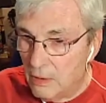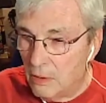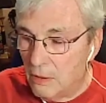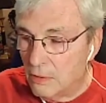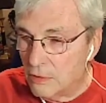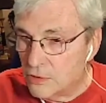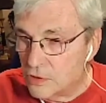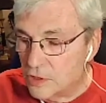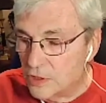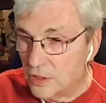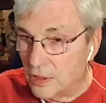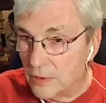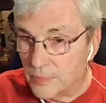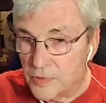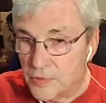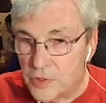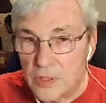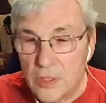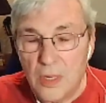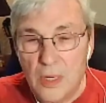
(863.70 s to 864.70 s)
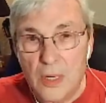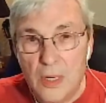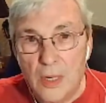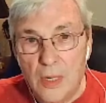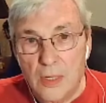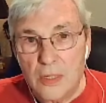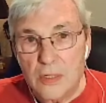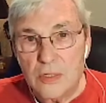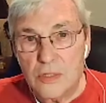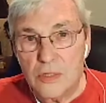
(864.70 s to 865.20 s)
All ships.
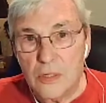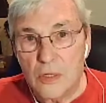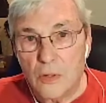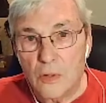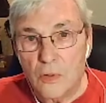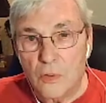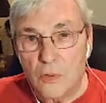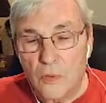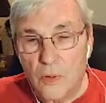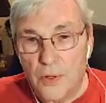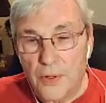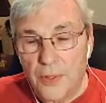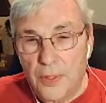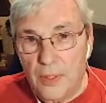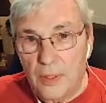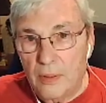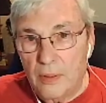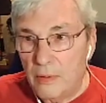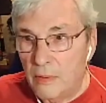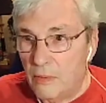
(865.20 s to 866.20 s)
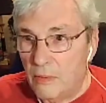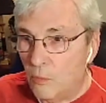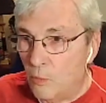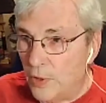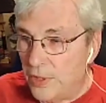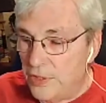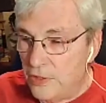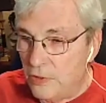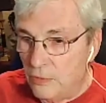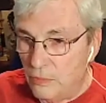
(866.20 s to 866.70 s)
So
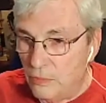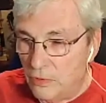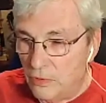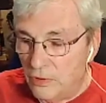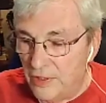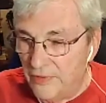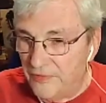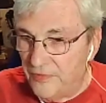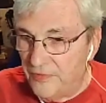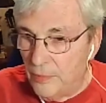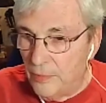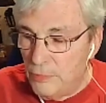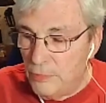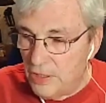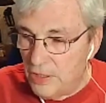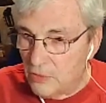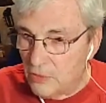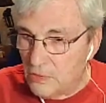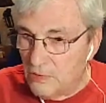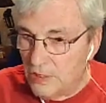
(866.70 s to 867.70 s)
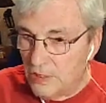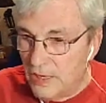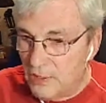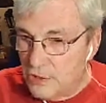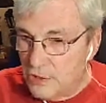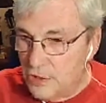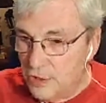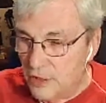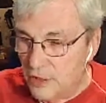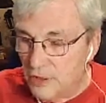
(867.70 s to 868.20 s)
when you lift the middle
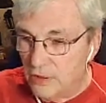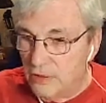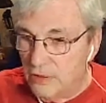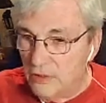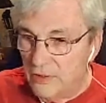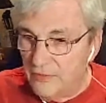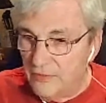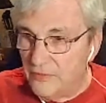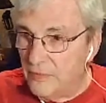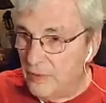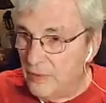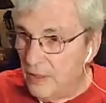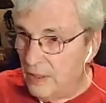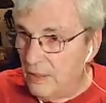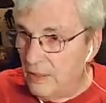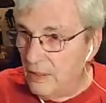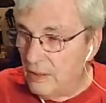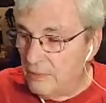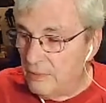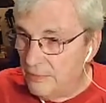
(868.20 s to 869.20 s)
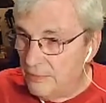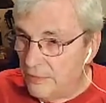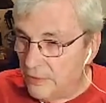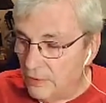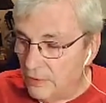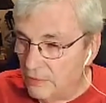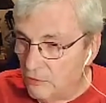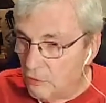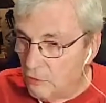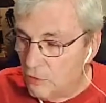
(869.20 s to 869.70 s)
class, you're going to lift
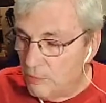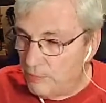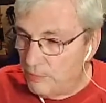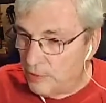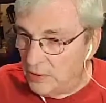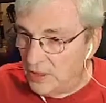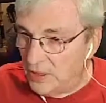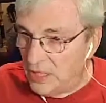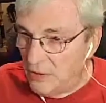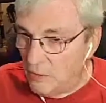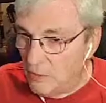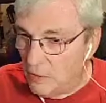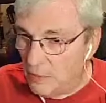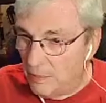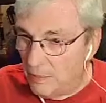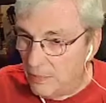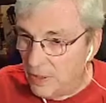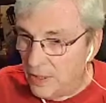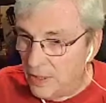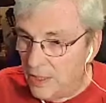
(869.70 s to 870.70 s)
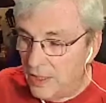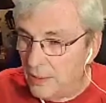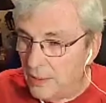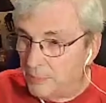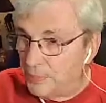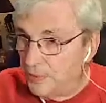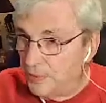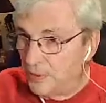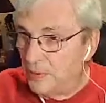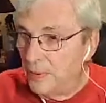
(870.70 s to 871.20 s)
the group below them
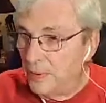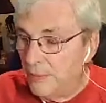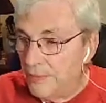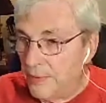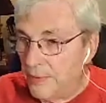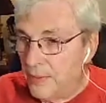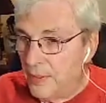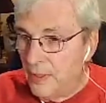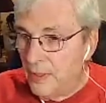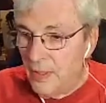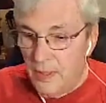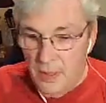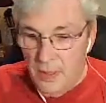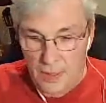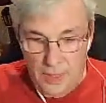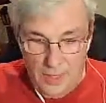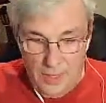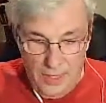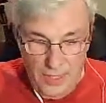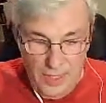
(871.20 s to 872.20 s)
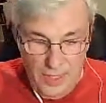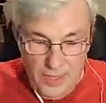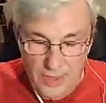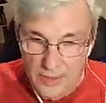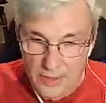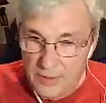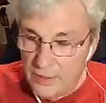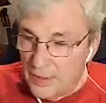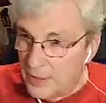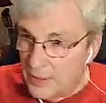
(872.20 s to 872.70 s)
up.
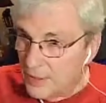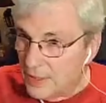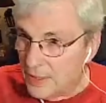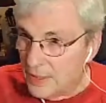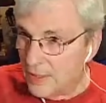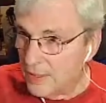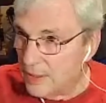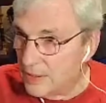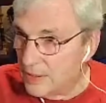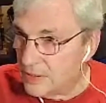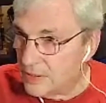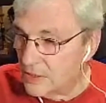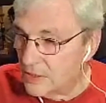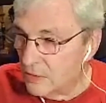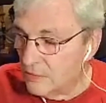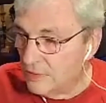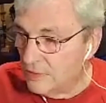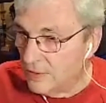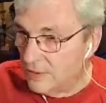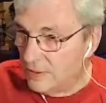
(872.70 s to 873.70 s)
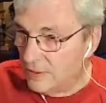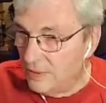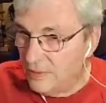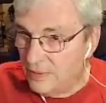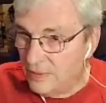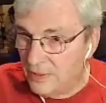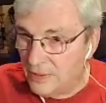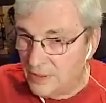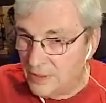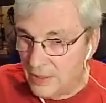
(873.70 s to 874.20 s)
And so
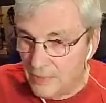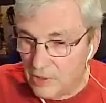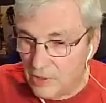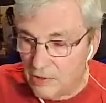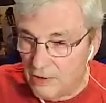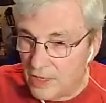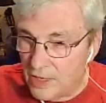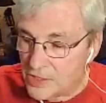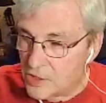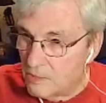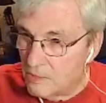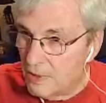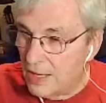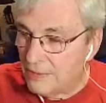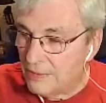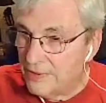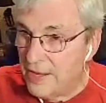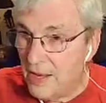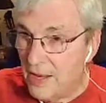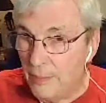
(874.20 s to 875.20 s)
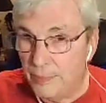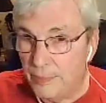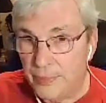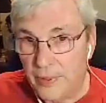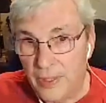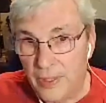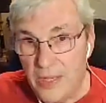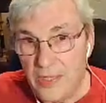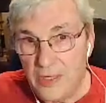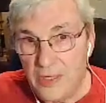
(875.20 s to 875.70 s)
the Democrats are out
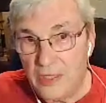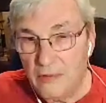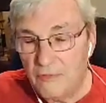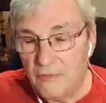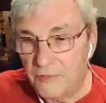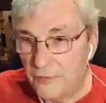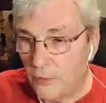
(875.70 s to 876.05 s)
campaigning